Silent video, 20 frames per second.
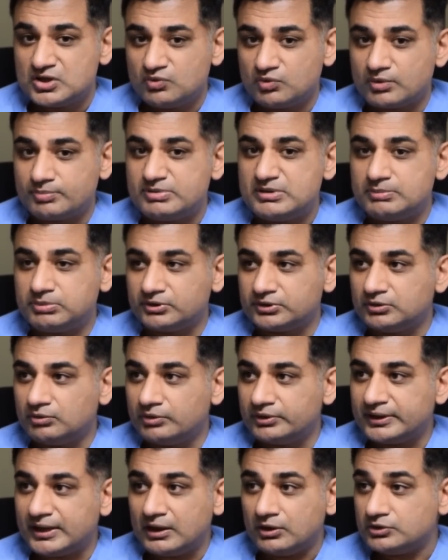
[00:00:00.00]
where people are
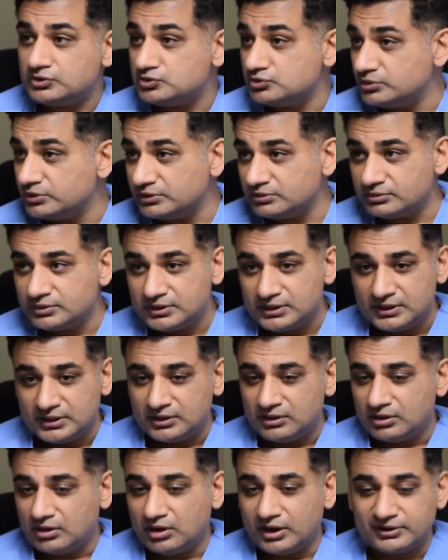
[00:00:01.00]
going out and doing
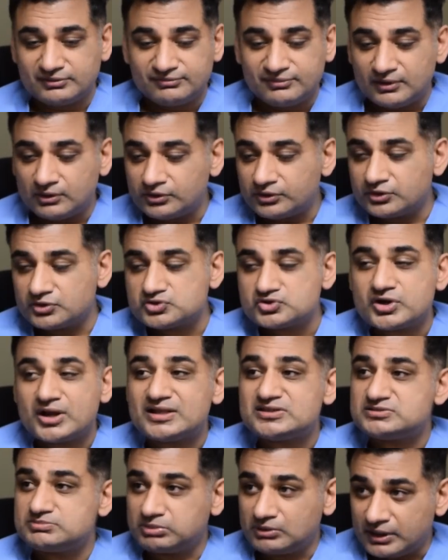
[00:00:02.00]
heart failure and
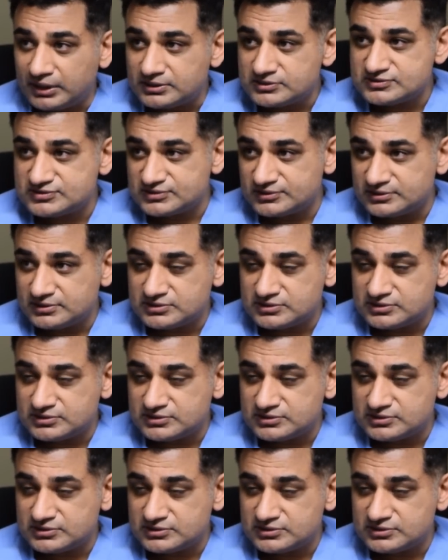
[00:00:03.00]
transplants.